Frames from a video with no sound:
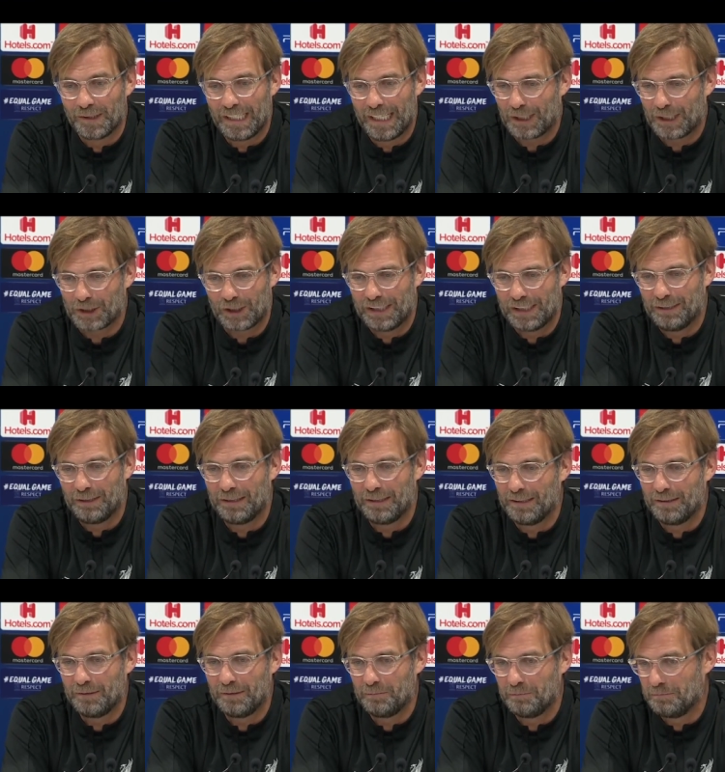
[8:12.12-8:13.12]
actually
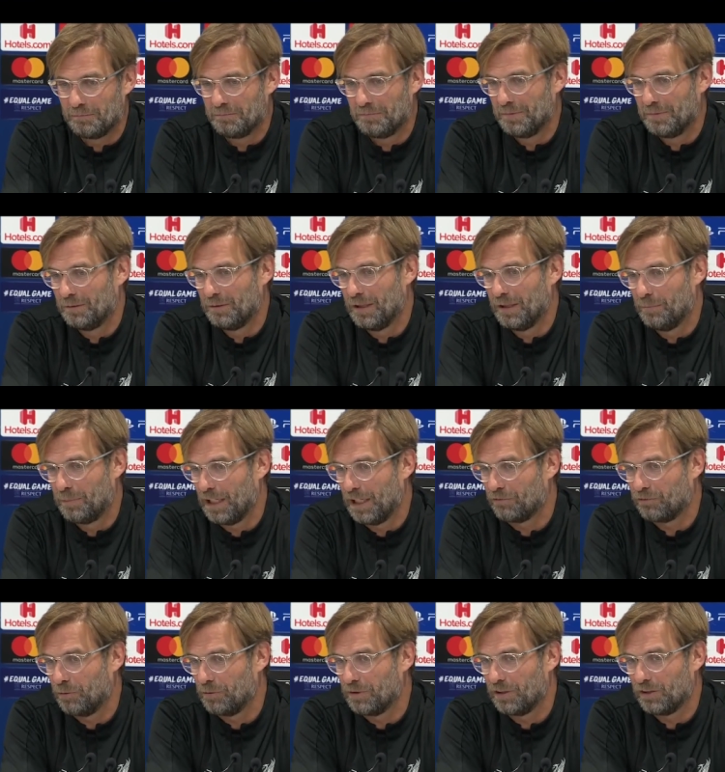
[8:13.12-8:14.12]

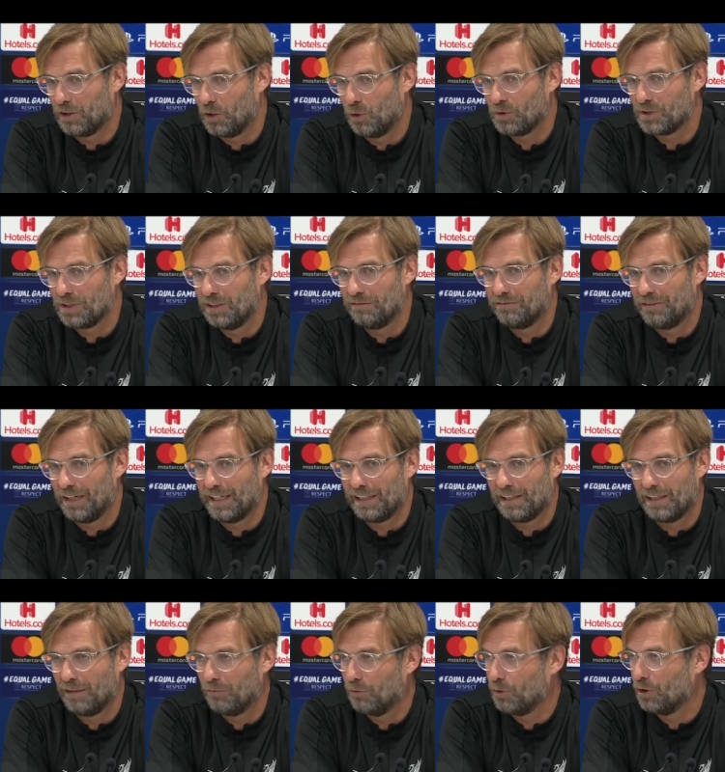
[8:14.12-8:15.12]
apart from the goals in the
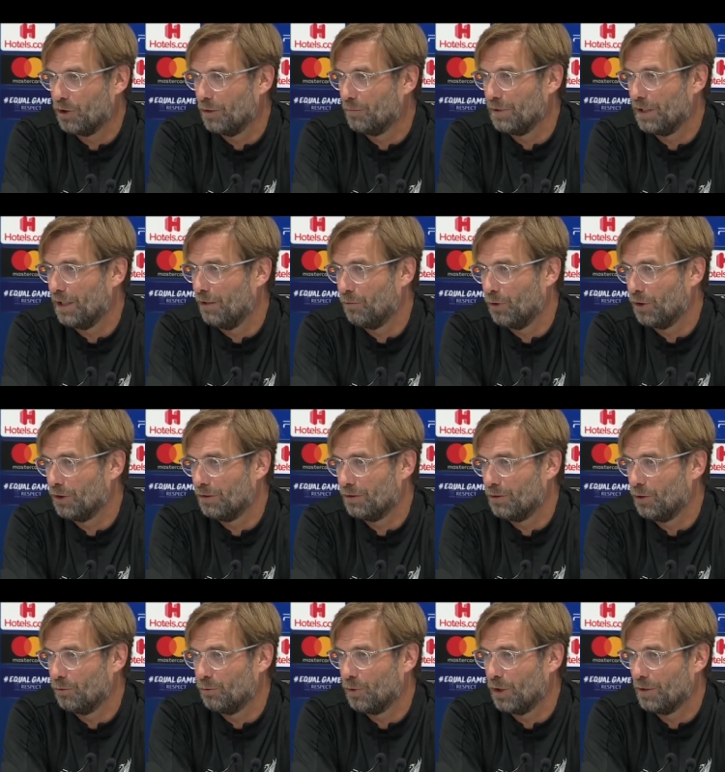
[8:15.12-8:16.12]
final, I would not, I want,
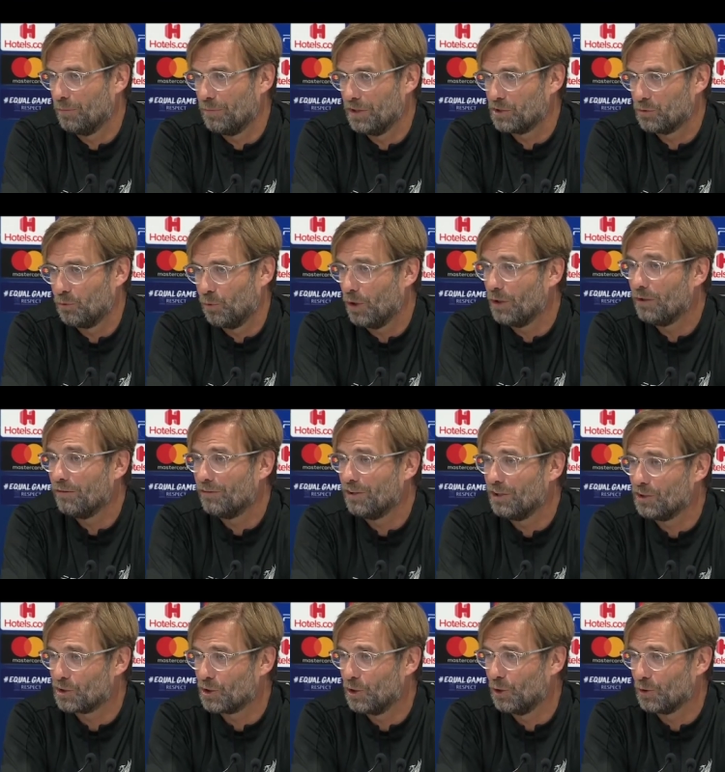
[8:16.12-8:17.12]
don't want to miss one of
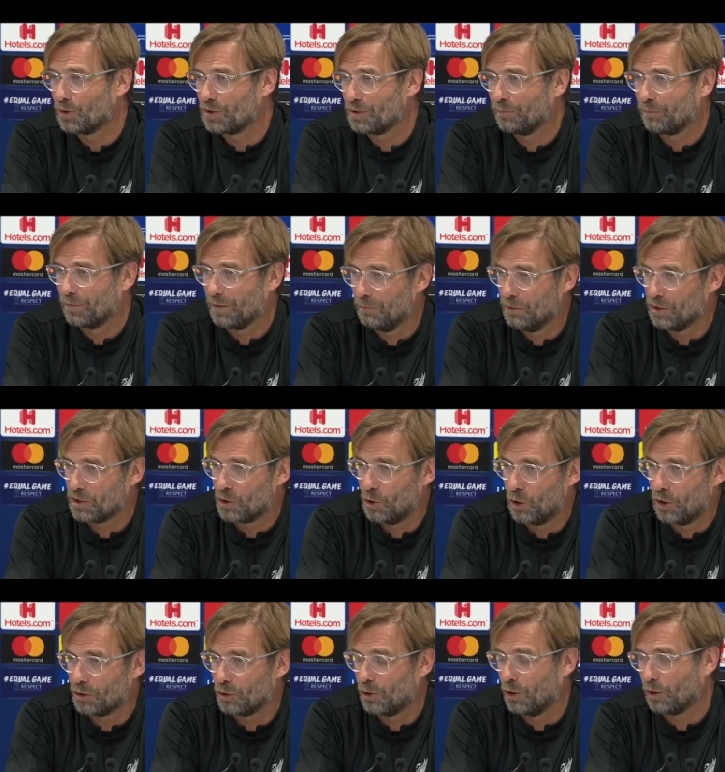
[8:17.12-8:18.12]
these goals be
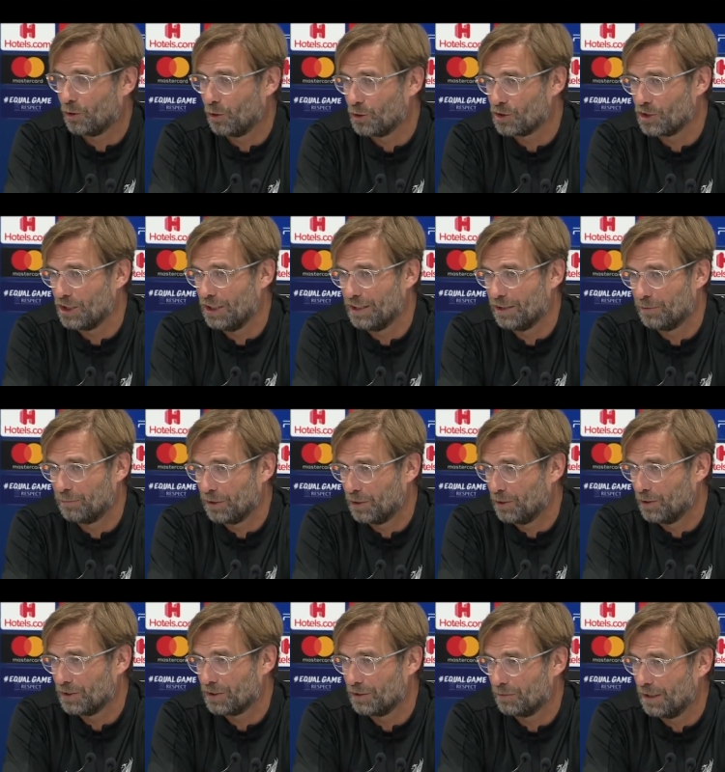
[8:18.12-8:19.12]
scored or conceded
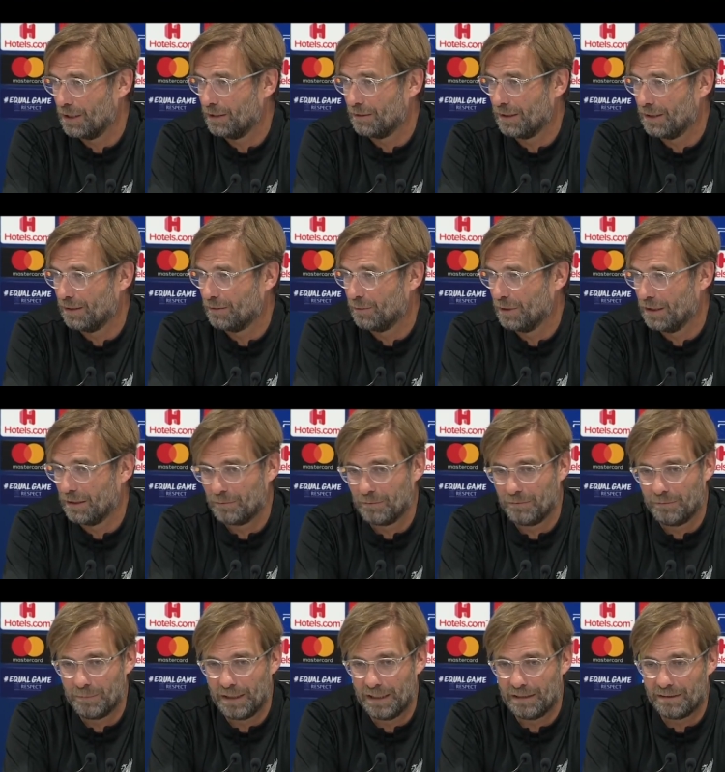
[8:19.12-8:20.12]
because it it, it, it
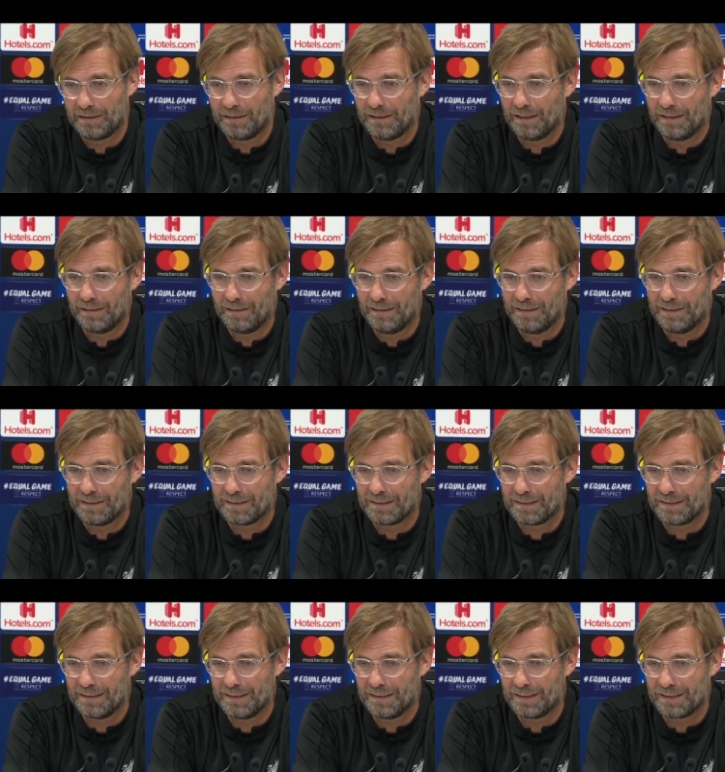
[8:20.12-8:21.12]
made the,
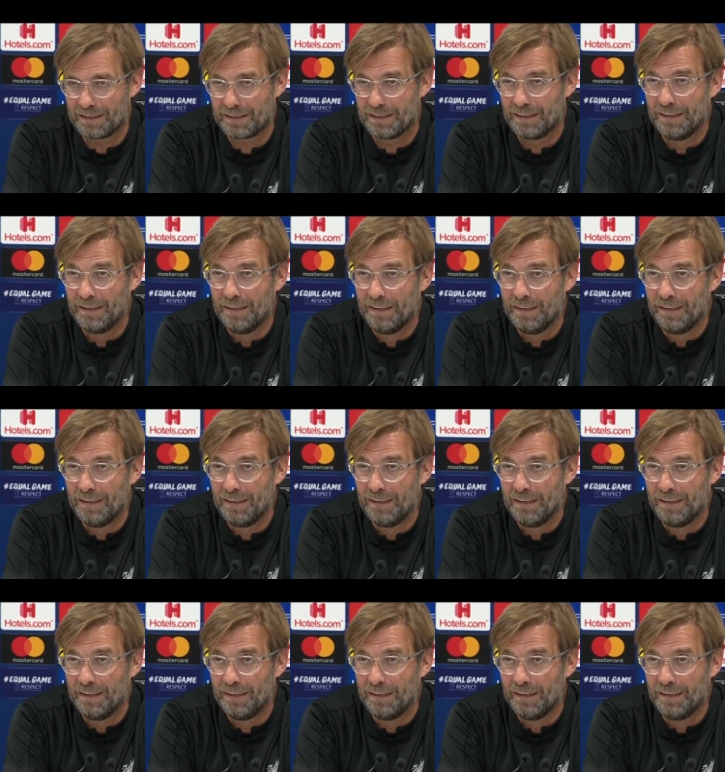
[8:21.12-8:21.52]
these these